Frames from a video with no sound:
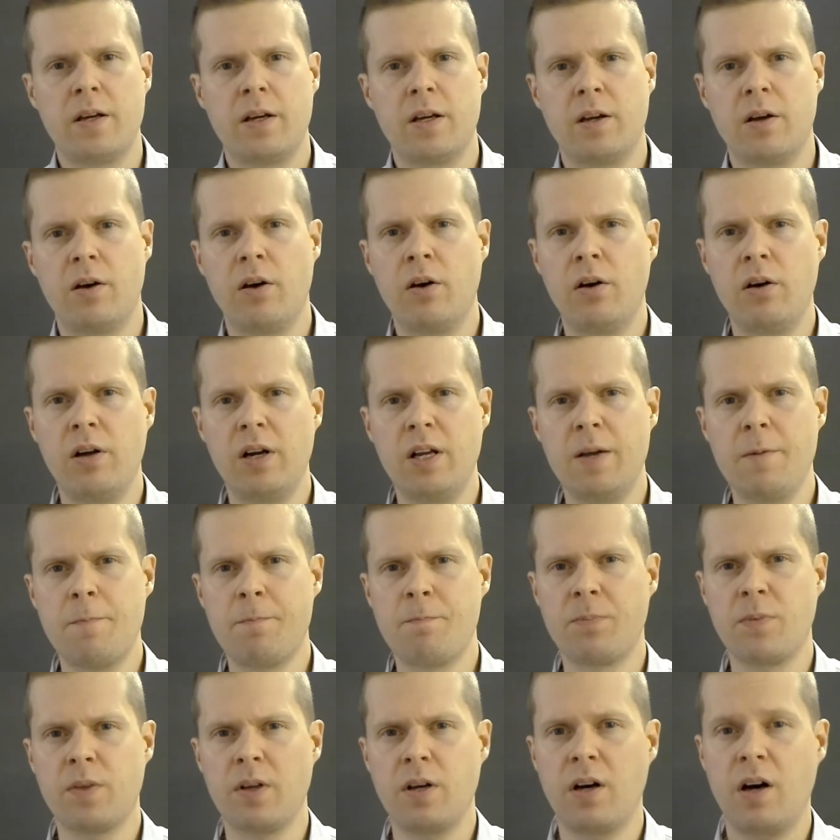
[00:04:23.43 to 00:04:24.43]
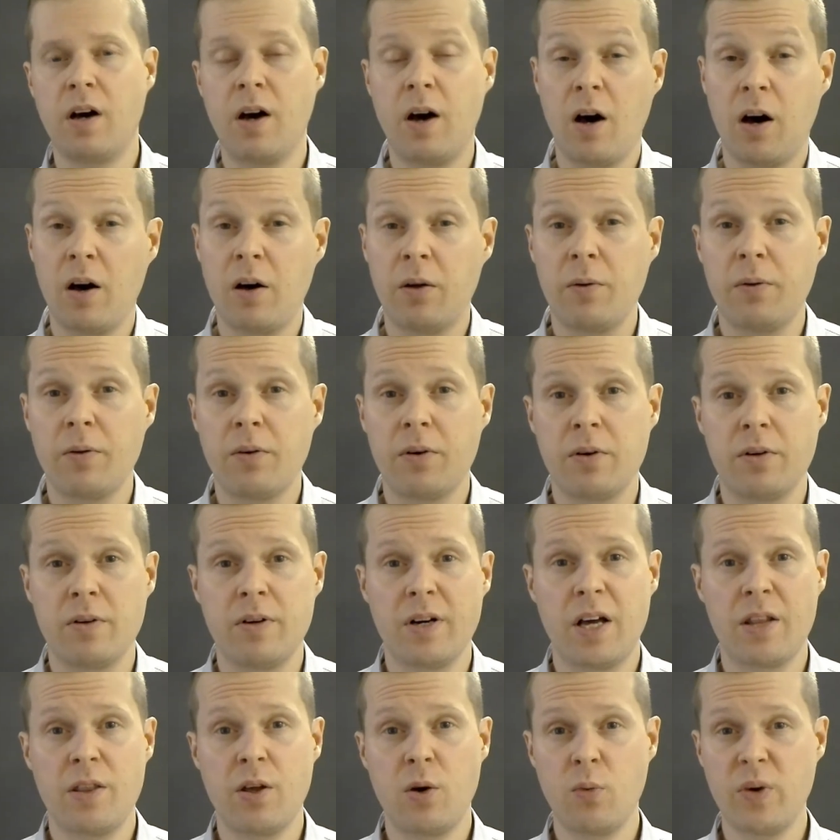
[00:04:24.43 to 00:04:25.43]
early on
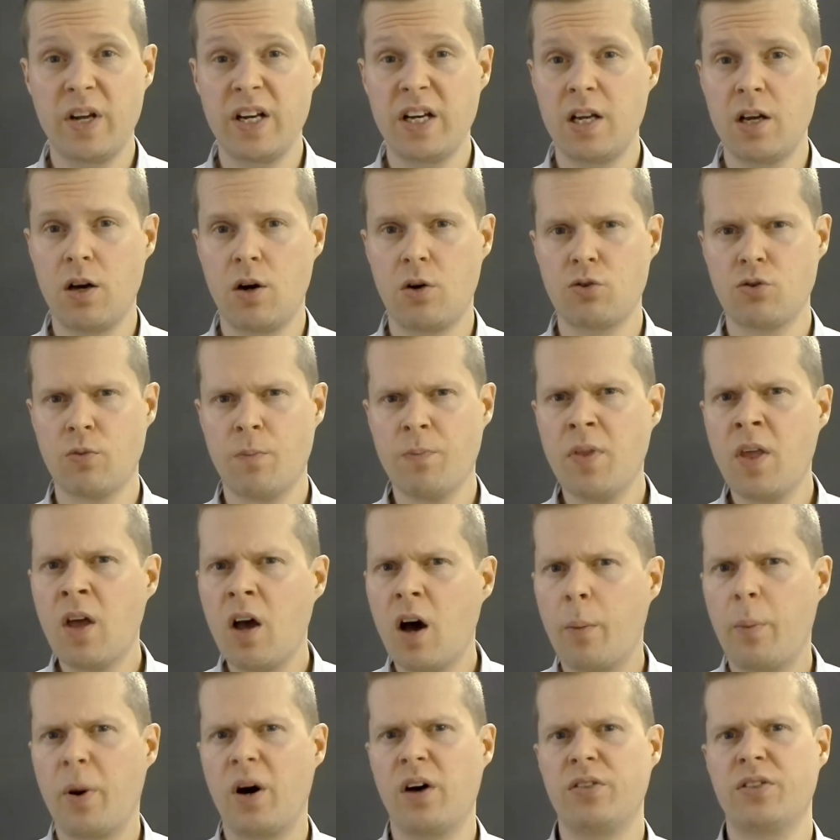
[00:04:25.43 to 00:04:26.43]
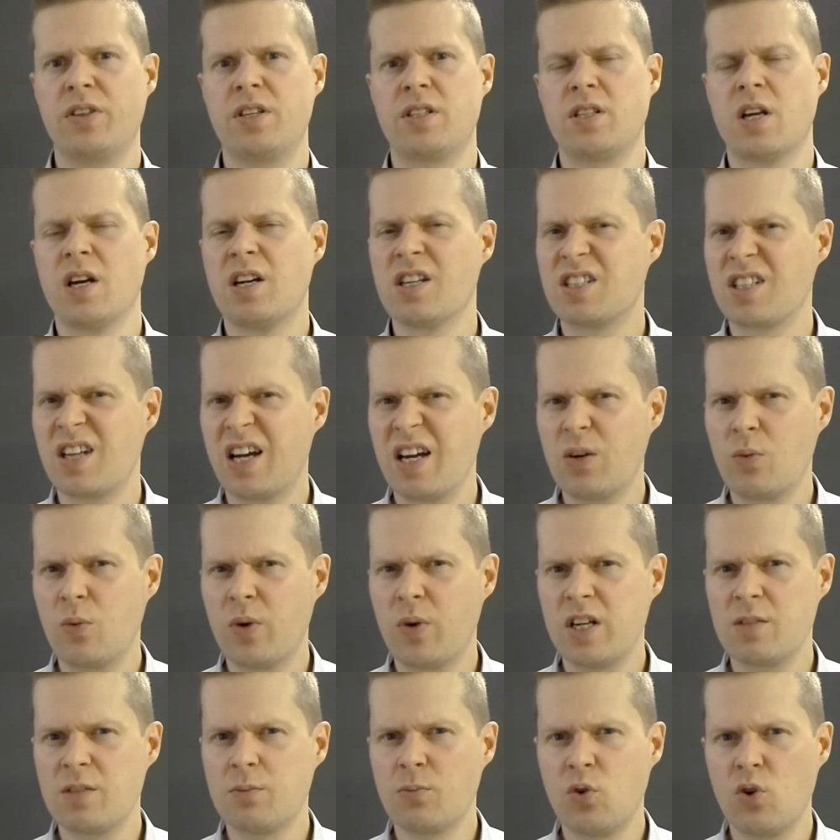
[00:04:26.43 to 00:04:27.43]
other videos about this
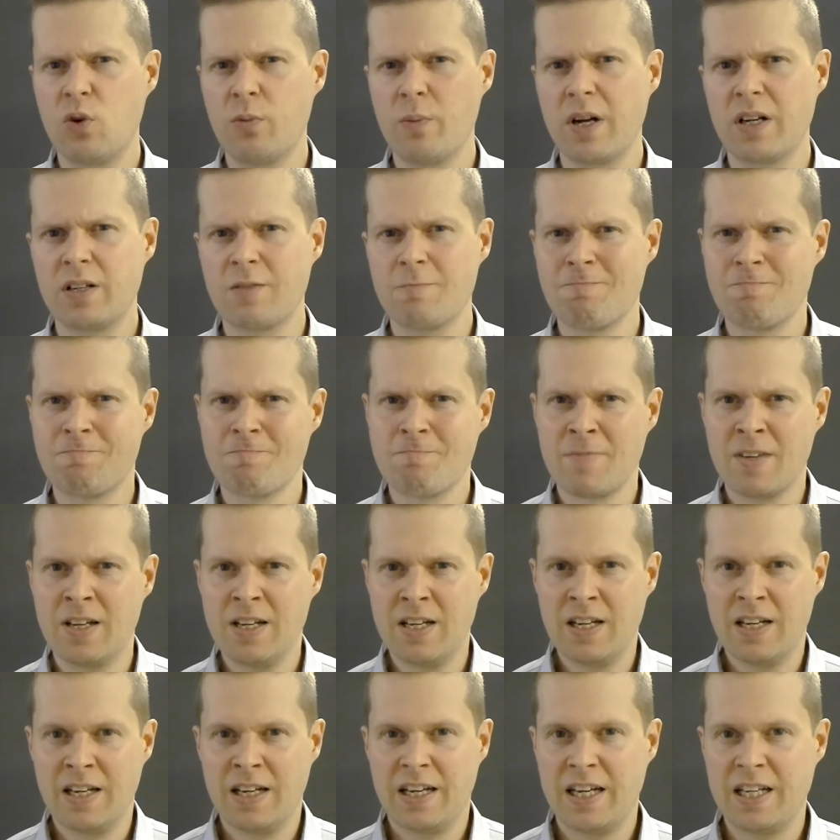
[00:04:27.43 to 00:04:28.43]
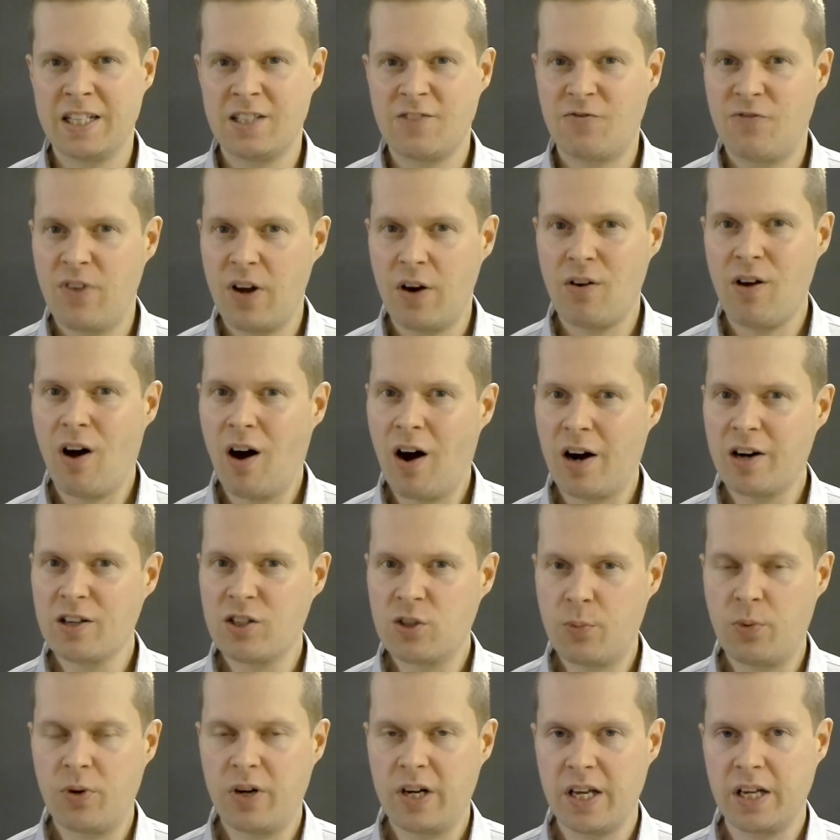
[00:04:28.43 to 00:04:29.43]
sideways movement, it's very hard
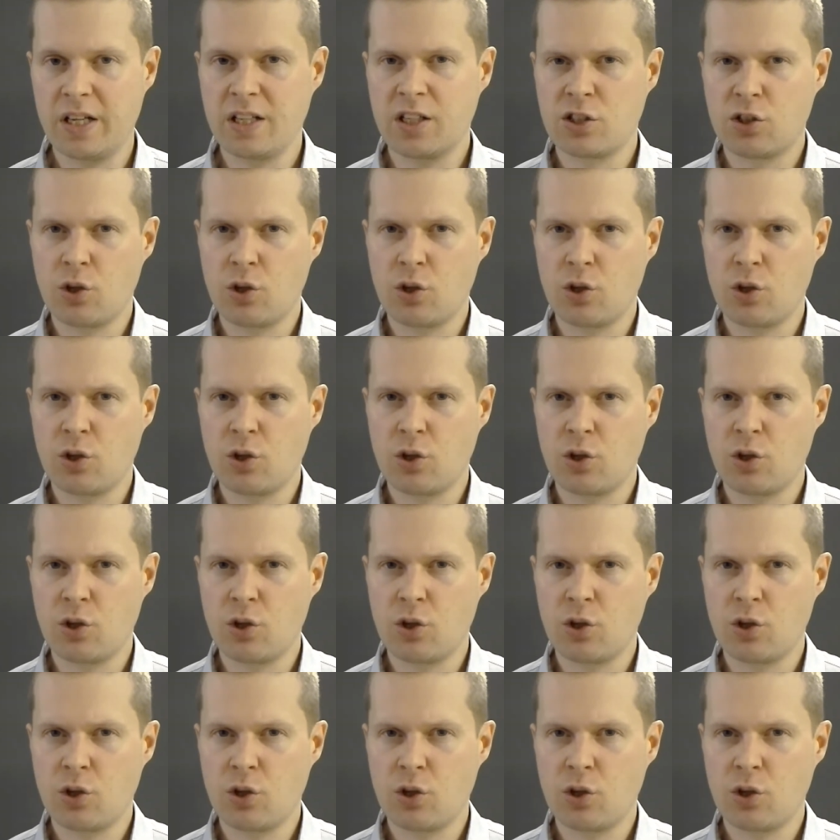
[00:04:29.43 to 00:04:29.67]
to predict.